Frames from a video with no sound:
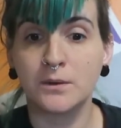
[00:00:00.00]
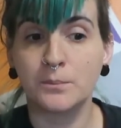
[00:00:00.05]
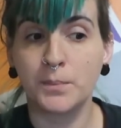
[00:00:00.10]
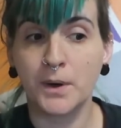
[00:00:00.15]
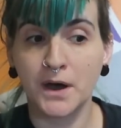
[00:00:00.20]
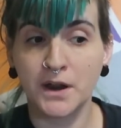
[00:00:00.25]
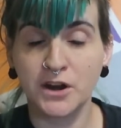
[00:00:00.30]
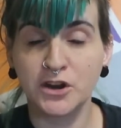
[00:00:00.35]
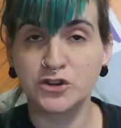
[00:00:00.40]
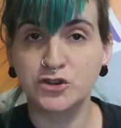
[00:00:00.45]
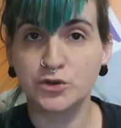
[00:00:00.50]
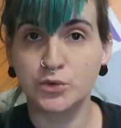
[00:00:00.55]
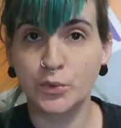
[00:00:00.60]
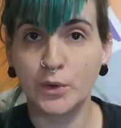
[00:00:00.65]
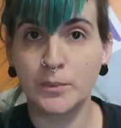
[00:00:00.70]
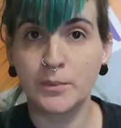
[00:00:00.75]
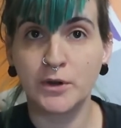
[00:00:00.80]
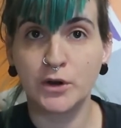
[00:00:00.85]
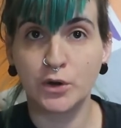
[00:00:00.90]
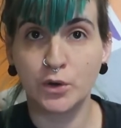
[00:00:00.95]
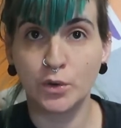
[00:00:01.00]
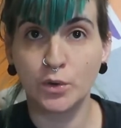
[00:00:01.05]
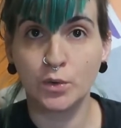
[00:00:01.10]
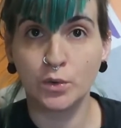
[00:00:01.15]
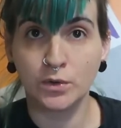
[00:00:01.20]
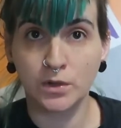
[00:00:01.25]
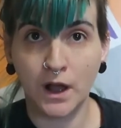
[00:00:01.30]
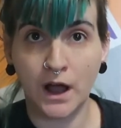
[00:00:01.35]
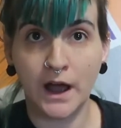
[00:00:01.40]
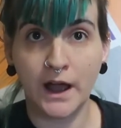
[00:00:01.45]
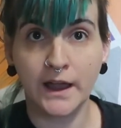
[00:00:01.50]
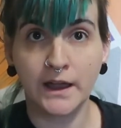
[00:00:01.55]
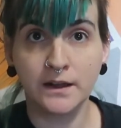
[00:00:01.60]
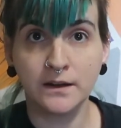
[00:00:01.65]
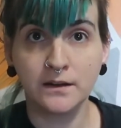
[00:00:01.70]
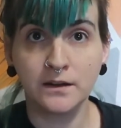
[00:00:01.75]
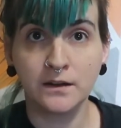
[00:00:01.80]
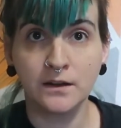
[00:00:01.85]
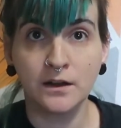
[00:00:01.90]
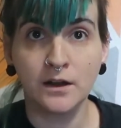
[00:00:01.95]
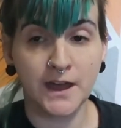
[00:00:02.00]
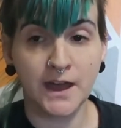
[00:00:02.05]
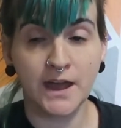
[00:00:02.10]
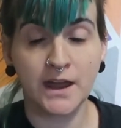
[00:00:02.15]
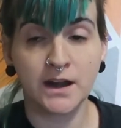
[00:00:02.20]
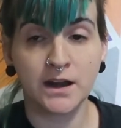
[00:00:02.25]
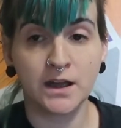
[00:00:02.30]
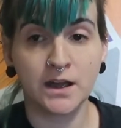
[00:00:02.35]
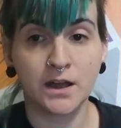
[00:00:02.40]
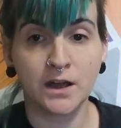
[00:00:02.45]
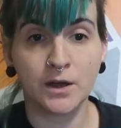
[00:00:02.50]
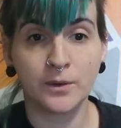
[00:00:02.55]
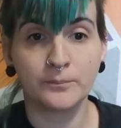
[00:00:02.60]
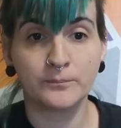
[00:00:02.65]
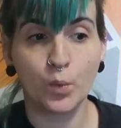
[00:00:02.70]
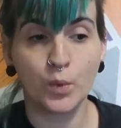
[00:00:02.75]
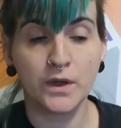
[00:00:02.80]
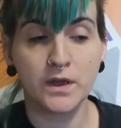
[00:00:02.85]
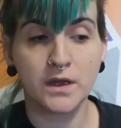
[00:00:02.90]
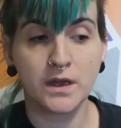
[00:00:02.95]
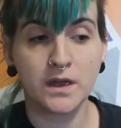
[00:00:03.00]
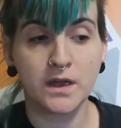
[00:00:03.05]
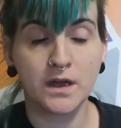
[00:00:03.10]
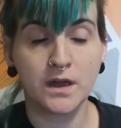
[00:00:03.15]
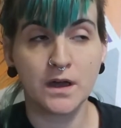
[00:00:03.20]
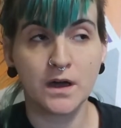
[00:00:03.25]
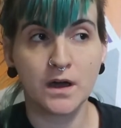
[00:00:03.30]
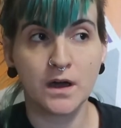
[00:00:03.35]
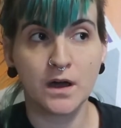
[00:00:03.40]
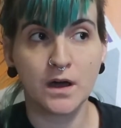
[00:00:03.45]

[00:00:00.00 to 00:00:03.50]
punished women who lied, then we